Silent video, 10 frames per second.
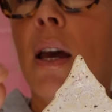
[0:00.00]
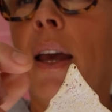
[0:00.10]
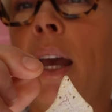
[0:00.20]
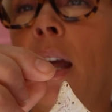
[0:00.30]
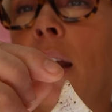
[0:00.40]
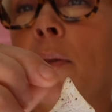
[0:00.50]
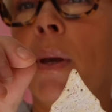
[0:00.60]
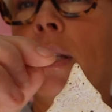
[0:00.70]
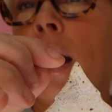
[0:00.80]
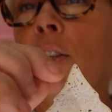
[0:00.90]
and I'm going to be
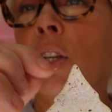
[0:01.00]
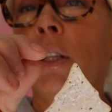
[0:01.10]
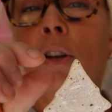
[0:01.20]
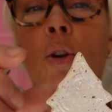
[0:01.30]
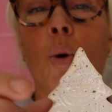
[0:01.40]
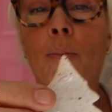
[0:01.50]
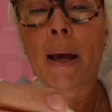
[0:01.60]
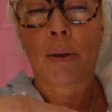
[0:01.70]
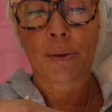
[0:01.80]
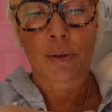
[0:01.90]
attaching little gold
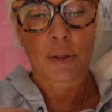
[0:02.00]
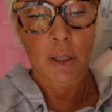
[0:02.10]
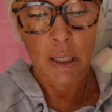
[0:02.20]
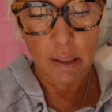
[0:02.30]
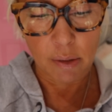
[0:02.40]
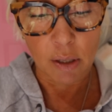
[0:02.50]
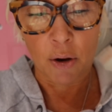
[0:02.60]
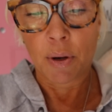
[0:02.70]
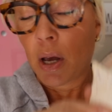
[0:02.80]
bells to these. So